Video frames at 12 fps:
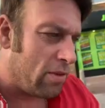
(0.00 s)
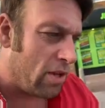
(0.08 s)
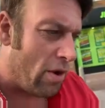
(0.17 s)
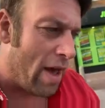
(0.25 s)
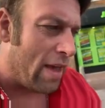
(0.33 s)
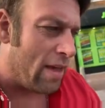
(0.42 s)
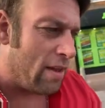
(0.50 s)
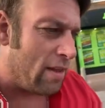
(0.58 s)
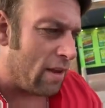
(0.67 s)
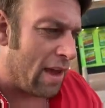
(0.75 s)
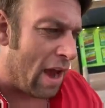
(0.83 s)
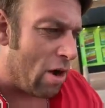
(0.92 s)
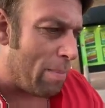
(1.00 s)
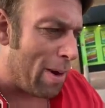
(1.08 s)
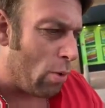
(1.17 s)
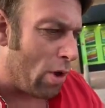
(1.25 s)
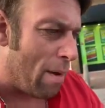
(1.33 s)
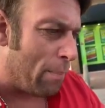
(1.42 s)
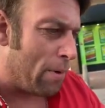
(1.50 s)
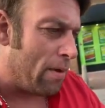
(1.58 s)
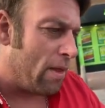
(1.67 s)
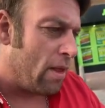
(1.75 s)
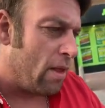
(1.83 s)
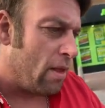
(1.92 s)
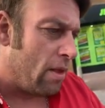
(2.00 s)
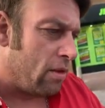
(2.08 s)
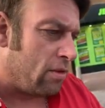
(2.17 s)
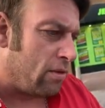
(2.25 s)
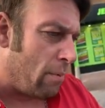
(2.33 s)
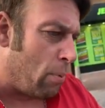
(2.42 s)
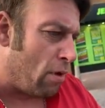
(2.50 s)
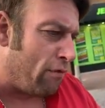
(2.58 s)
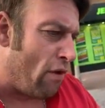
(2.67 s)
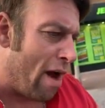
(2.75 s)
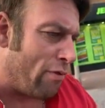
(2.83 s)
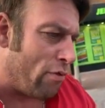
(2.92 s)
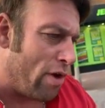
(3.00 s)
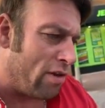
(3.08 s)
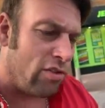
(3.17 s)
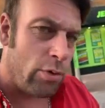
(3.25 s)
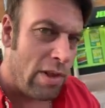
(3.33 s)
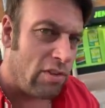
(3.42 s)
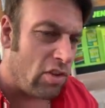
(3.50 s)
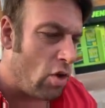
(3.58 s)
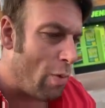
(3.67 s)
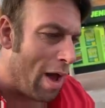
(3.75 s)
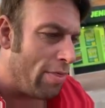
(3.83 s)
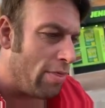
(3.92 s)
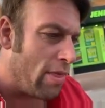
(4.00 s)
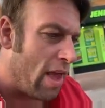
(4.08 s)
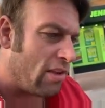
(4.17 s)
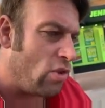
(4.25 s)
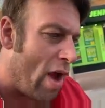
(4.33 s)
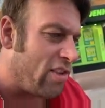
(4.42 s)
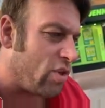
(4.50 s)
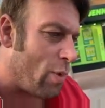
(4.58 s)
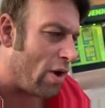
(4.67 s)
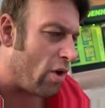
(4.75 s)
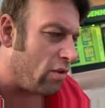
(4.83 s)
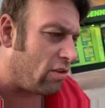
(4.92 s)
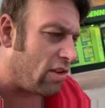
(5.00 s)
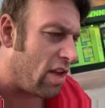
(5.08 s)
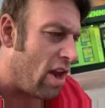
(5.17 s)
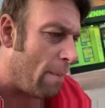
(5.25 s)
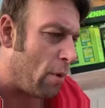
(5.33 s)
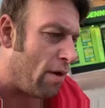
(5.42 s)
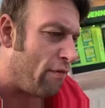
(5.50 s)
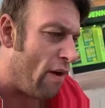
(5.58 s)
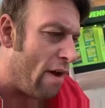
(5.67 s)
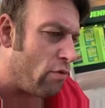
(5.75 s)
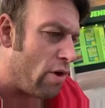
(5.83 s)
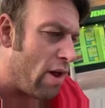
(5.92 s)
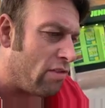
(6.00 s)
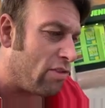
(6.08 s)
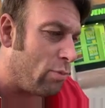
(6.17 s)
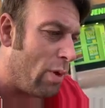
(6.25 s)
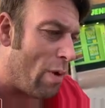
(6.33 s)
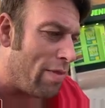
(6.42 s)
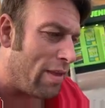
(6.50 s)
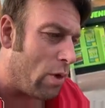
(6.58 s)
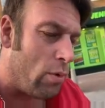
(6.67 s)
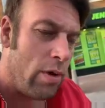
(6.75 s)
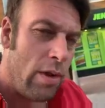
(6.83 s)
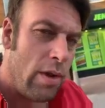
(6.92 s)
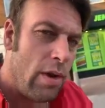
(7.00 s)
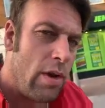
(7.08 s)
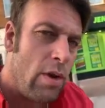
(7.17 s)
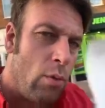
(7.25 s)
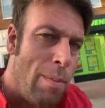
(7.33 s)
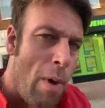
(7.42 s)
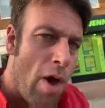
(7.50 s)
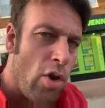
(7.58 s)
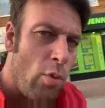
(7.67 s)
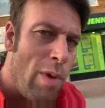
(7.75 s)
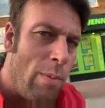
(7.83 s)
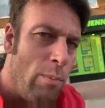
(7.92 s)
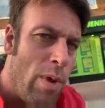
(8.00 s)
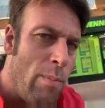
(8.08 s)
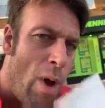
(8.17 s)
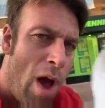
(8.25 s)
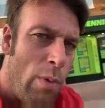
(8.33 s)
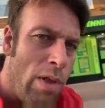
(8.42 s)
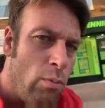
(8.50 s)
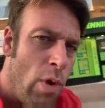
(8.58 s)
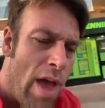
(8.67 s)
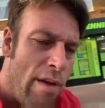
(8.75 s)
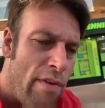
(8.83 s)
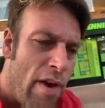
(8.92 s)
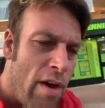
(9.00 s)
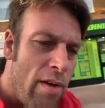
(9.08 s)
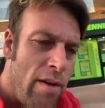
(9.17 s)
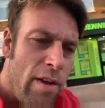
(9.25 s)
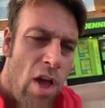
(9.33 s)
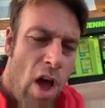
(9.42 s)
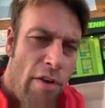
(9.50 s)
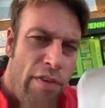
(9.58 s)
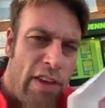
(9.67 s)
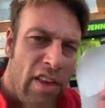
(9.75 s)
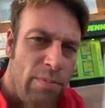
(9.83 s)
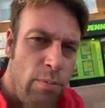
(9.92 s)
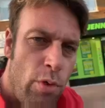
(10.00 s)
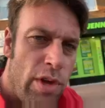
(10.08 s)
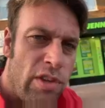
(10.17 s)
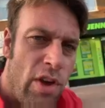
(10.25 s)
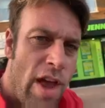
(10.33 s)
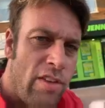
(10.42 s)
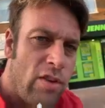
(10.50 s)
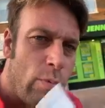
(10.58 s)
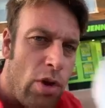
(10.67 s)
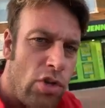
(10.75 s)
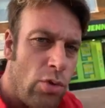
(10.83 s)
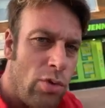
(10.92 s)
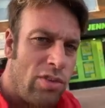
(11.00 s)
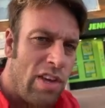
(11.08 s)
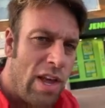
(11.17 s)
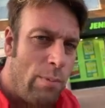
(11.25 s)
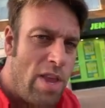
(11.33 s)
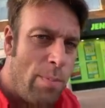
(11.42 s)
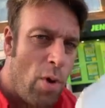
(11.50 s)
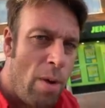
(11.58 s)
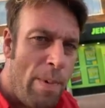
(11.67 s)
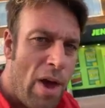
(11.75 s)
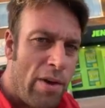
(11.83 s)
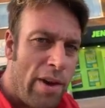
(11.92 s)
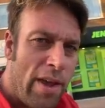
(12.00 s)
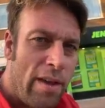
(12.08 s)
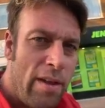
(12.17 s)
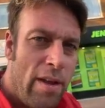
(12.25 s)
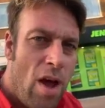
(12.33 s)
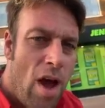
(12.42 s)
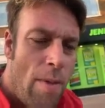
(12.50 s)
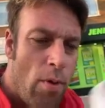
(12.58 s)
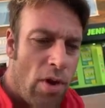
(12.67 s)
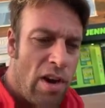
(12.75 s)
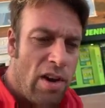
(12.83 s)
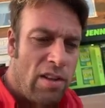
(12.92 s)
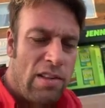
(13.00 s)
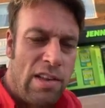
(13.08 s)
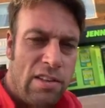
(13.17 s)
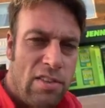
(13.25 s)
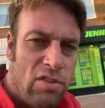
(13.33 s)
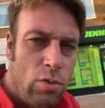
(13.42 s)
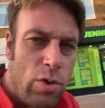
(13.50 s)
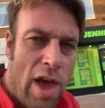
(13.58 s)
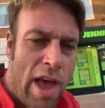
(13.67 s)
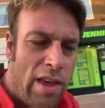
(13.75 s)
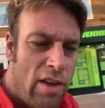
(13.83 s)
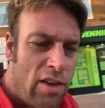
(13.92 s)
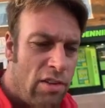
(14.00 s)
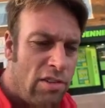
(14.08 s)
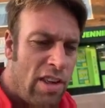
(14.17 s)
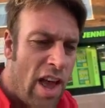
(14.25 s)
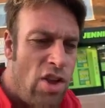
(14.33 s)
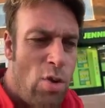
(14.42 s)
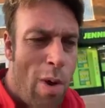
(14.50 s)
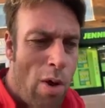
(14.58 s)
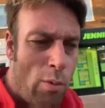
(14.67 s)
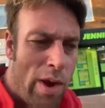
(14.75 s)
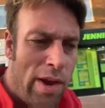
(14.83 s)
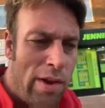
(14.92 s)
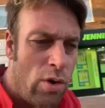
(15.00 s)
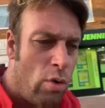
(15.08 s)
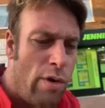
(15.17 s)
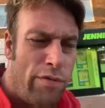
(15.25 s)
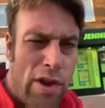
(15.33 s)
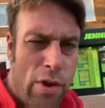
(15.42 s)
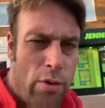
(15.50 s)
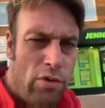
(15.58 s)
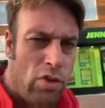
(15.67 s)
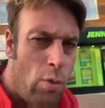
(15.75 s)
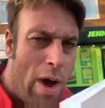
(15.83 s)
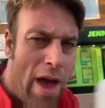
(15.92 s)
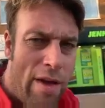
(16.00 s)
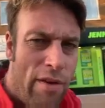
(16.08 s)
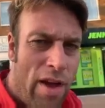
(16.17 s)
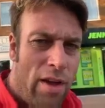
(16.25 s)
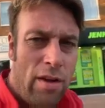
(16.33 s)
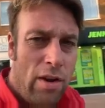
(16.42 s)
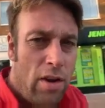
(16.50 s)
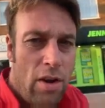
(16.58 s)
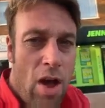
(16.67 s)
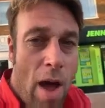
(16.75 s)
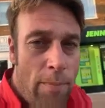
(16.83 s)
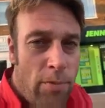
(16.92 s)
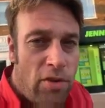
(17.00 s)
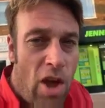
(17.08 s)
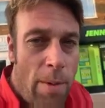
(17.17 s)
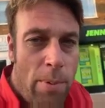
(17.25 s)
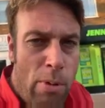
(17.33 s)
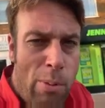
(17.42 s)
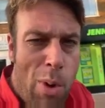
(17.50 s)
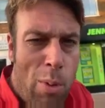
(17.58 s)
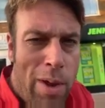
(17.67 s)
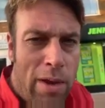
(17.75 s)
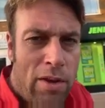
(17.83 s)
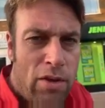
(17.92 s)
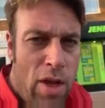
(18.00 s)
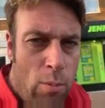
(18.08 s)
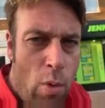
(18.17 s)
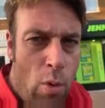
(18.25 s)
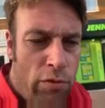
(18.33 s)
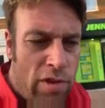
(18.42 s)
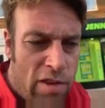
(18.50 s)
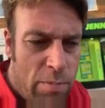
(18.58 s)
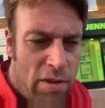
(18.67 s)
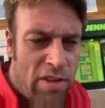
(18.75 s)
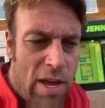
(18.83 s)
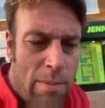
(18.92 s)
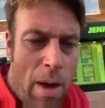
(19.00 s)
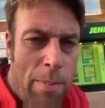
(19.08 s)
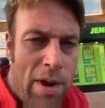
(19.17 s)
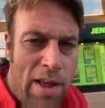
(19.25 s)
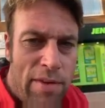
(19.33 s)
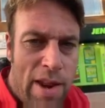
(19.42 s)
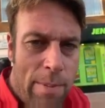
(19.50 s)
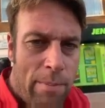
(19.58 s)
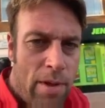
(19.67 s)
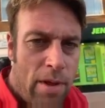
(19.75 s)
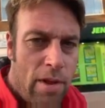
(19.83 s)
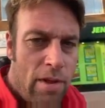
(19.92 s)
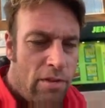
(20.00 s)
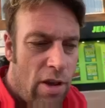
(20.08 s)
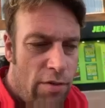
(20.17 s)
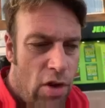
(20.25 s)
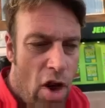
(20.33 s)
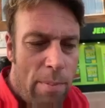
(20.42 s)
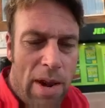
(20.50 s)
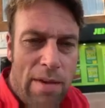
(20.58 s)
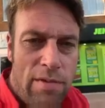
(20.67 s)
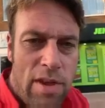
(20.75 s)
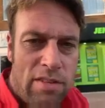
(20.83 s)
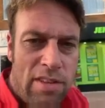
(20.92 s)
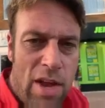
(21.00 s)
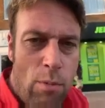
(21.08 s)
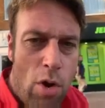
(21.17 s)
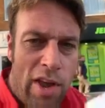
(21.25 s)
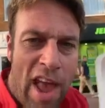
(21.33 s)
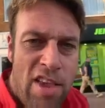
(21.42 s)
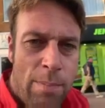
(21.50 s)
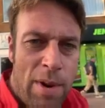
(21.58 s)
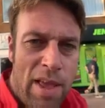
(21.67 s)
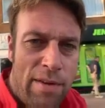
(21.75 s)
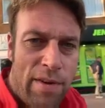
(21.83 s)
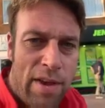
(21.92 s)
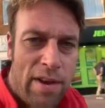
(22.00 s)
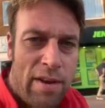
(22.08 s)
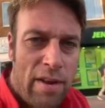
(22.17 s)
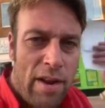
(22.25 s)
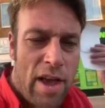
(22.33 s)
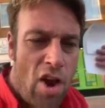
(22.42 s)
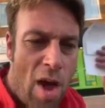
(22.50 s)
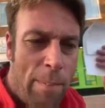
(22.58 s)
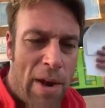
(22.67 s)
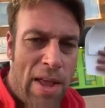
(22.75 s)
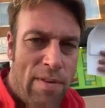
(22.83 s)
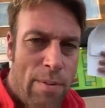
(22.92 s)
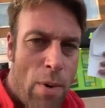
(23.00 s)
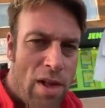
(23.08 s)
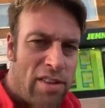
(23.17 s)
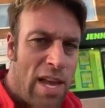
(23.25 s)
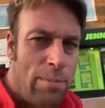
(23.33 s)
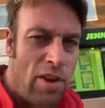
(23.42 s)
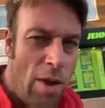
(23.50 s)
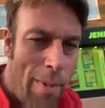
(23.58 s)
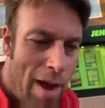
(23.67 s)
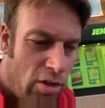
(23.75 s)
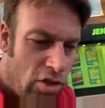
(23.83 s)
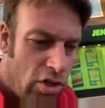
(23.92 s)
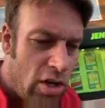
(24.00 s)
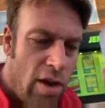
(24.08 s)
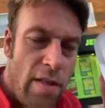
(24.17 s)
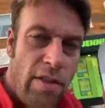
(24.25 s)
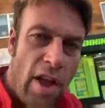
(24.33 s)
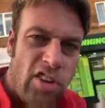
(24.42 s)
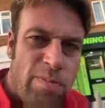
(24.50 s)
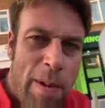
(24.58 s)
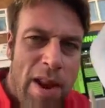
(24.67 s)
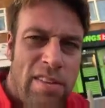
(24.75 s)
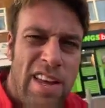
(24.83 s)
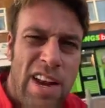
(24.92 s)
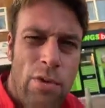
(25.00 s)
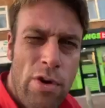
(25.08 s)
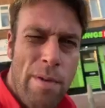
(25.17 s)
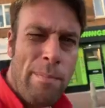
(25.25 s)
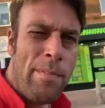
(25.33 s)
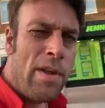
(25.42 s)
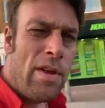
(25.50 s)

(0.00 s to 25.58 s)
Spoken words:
tonight in the Carabao Cup. I put a fiver on us to win 2-1. That's 9-1 odds. And I put a fiver on us to win 1-0. We might not win, we might win, whatever. I think it's more exciting to watch your team when you put a bet on it. I'm not going to listen to all the haters saying you won't win or if you lose or whatever. I'm just hoping we will win because I'm Wolves. That's my team. I believe in them. So if you can't believe in your team, what can you believe in? And I believe in my team so much that I just spent a tenner on them.